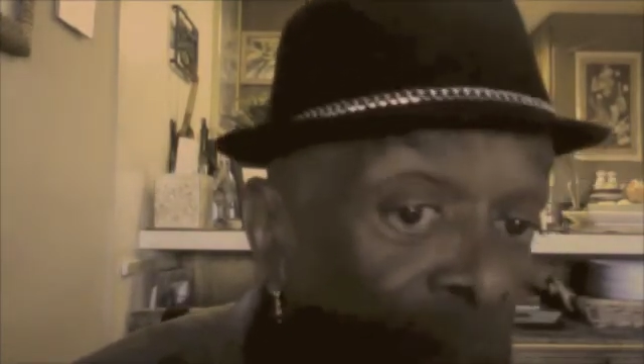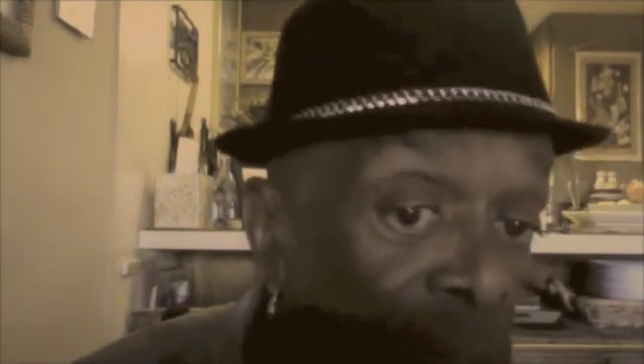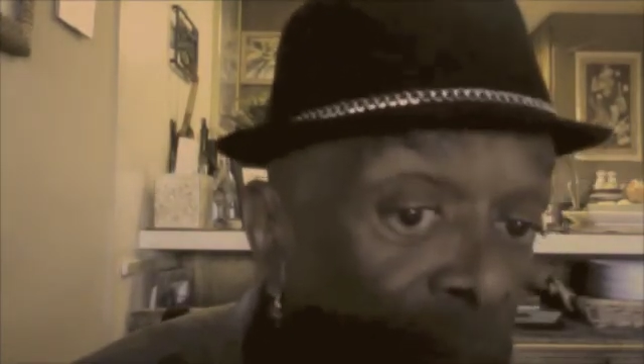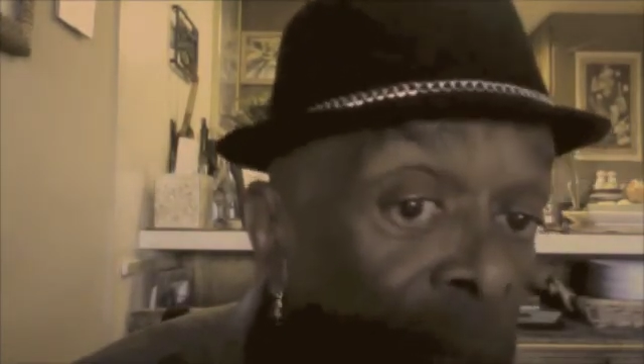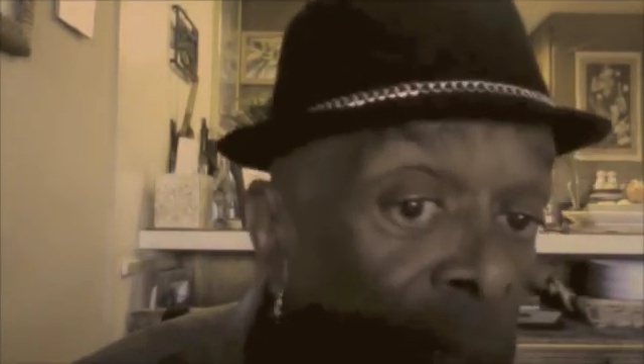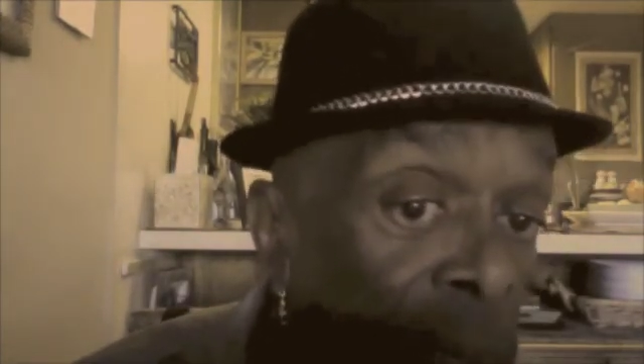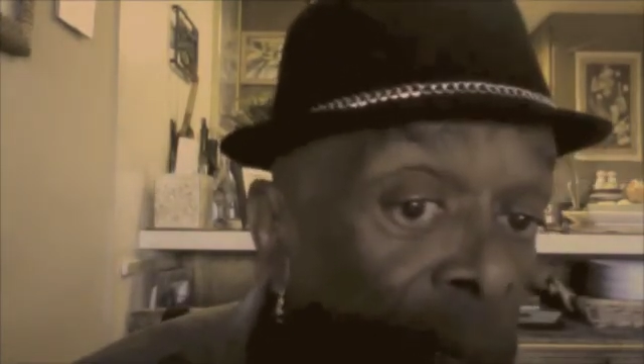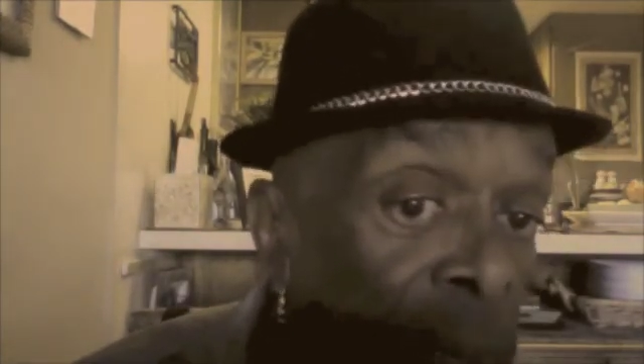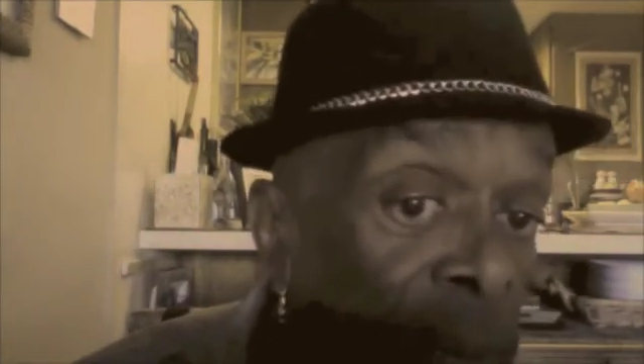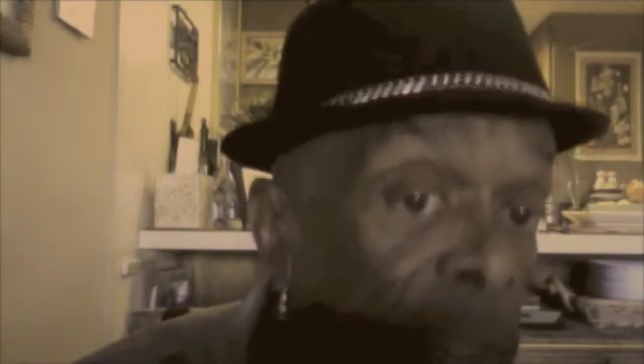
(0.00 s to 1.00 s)
know it.
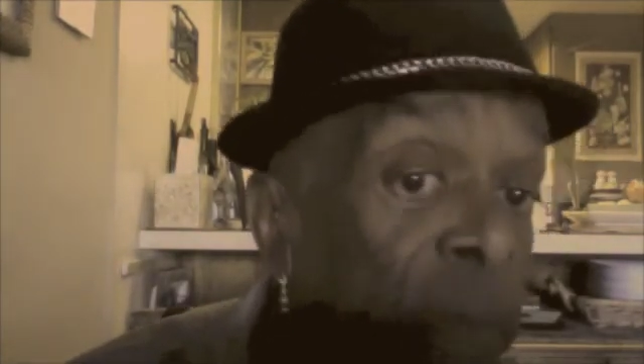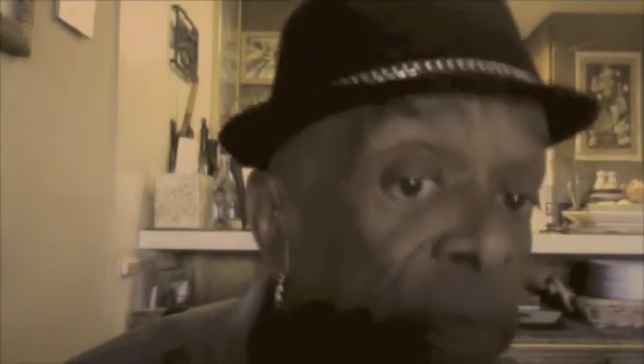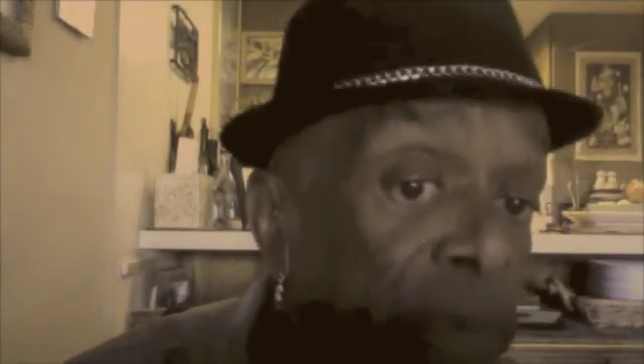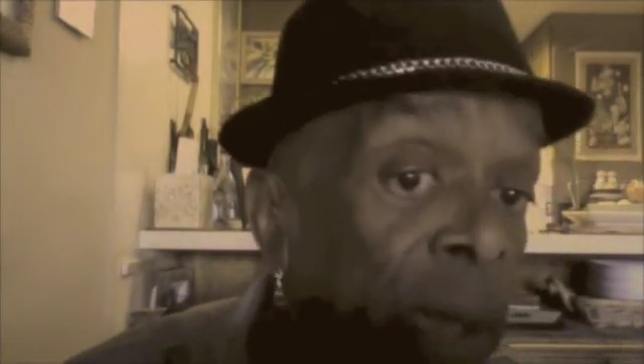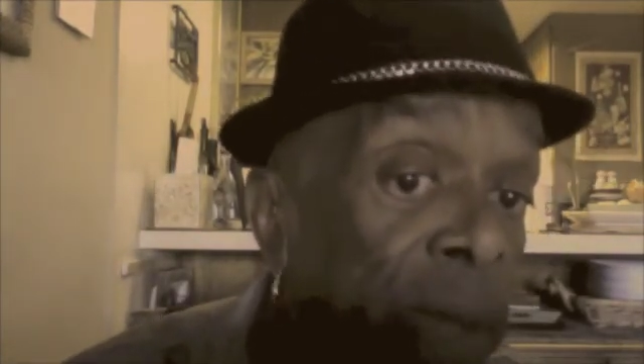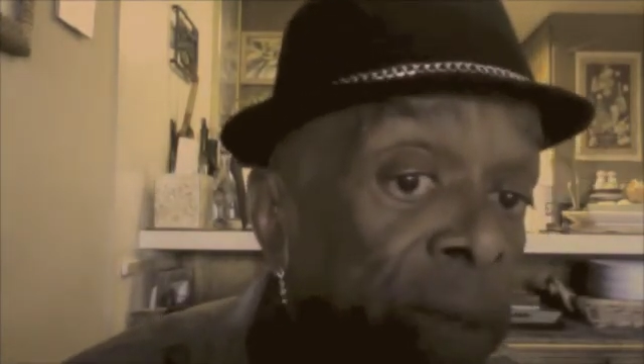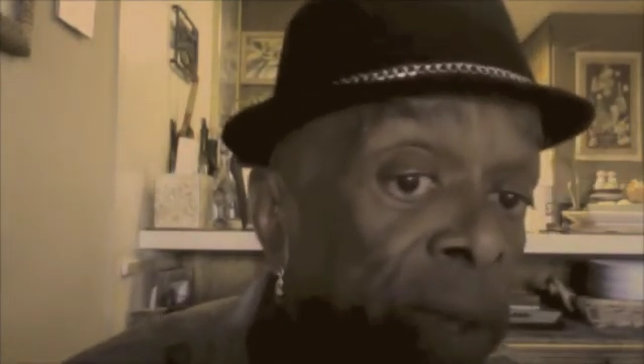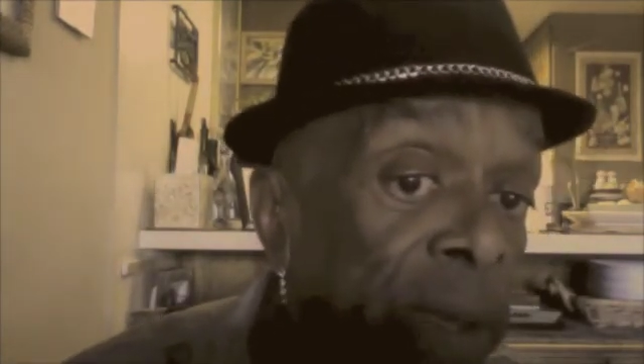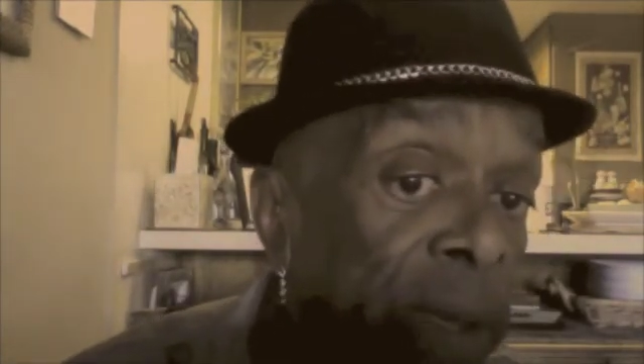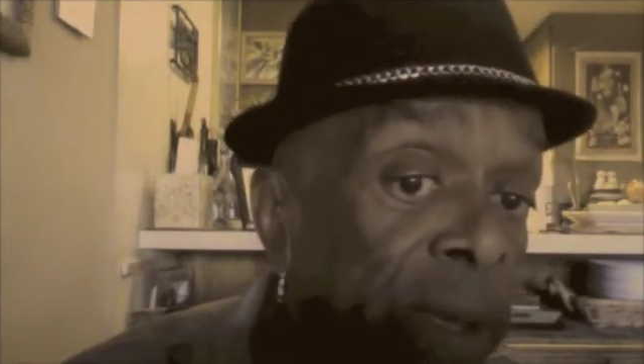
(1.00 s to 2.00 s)
Them of you out
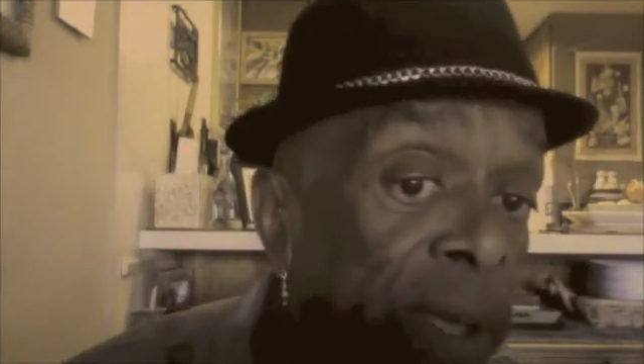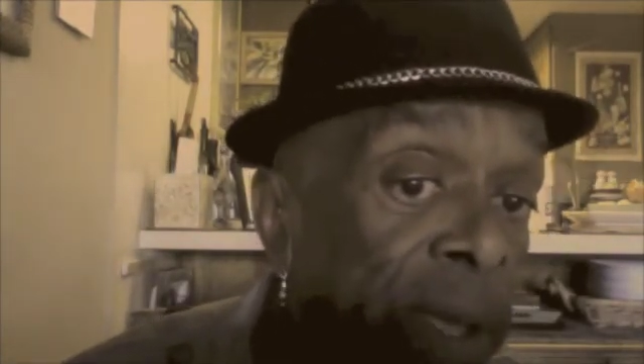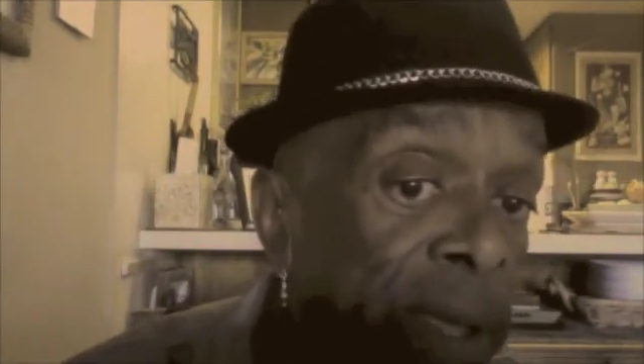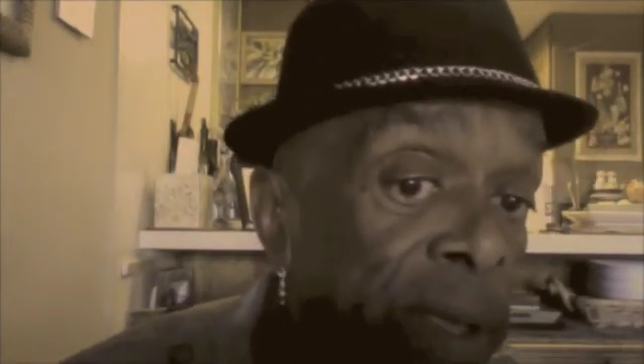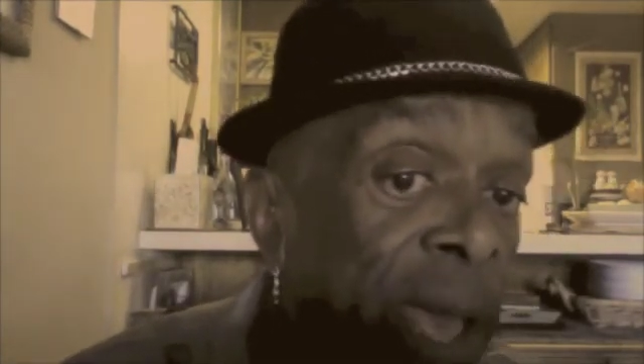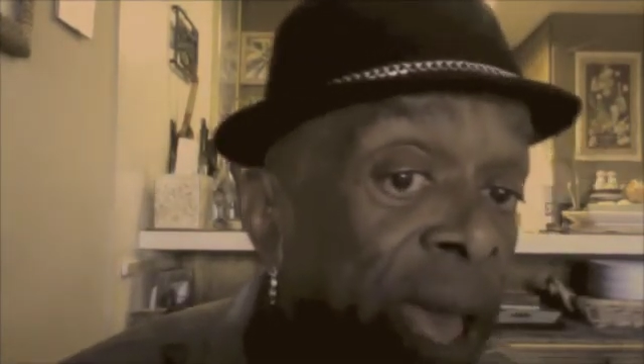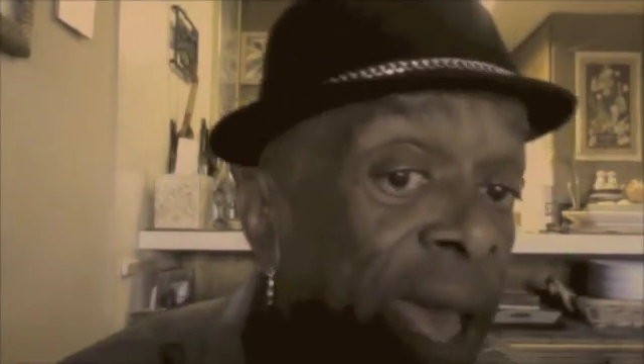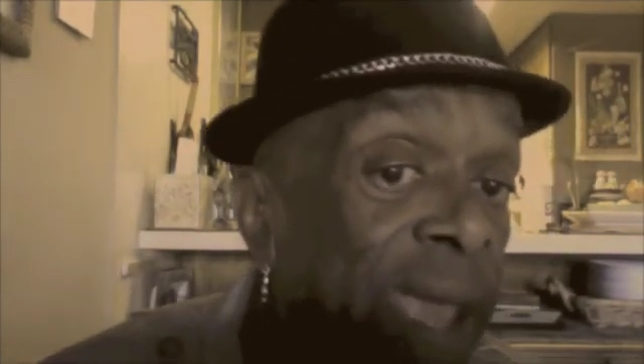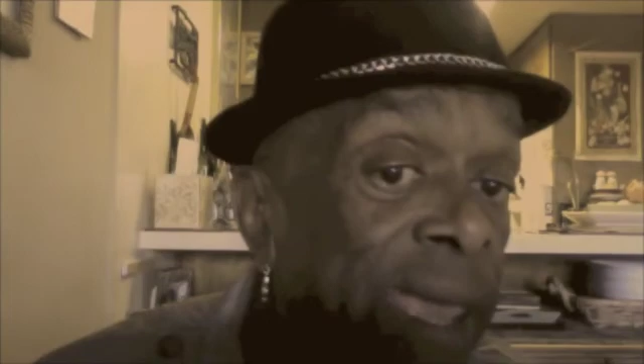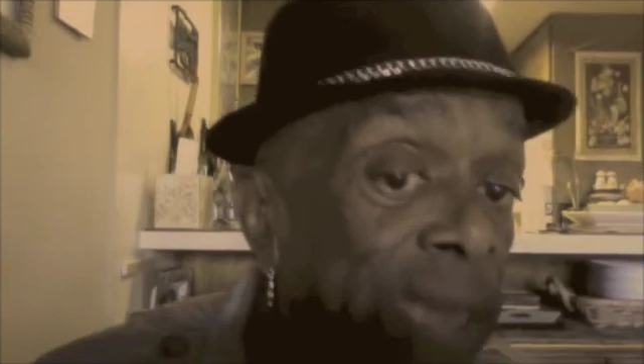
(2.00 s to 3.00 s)
there, you know,
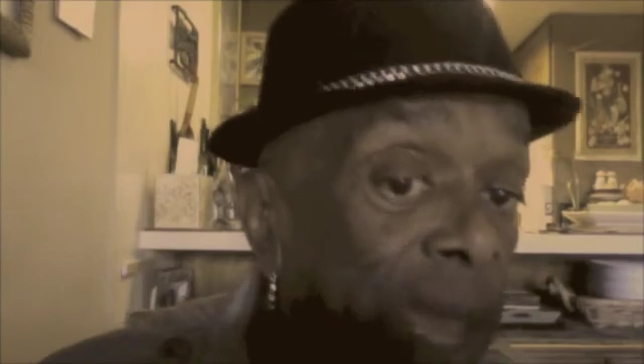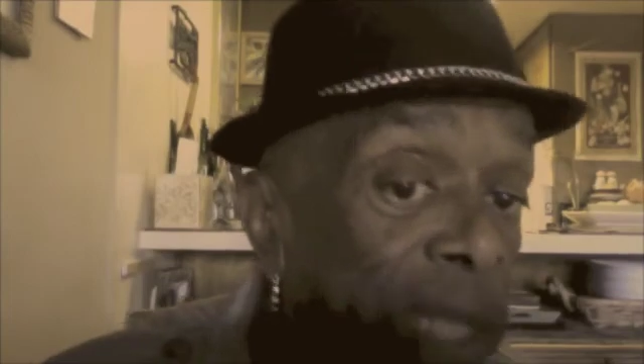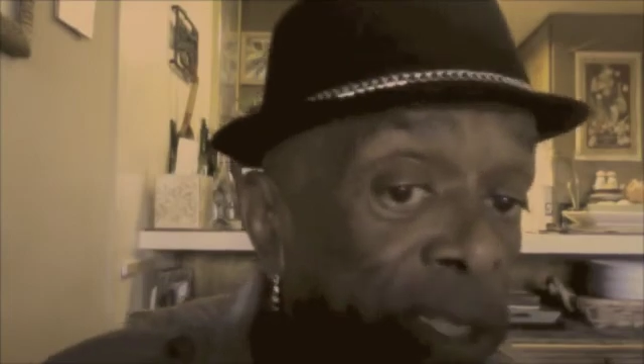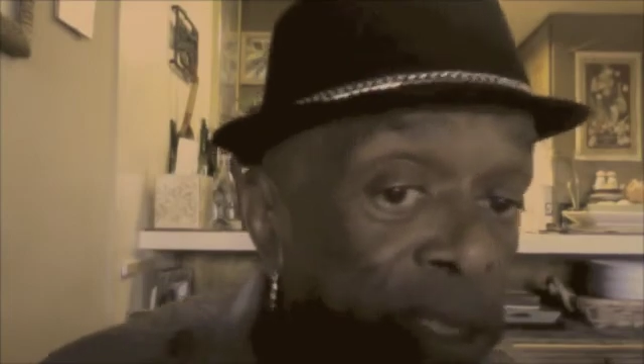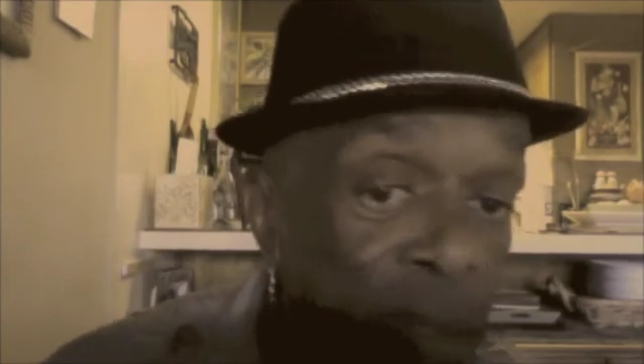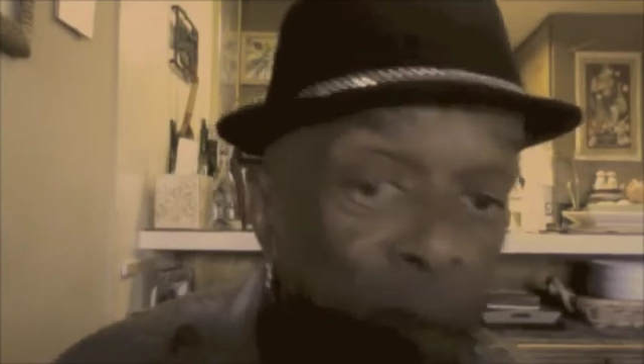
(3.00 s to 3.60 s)
I got you.